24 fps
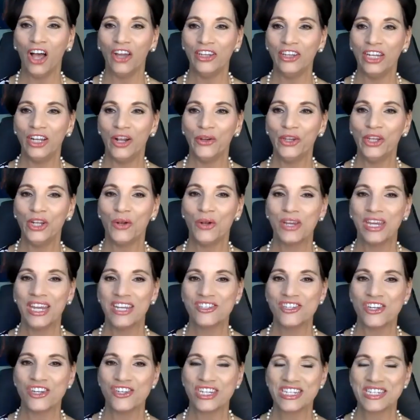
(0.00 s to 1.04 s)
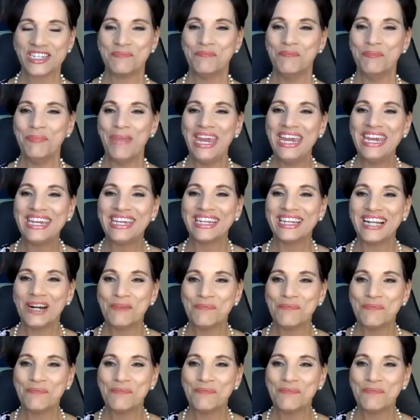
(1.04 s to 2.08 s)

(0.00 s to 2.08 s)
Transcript: You know, you don't get to just make it up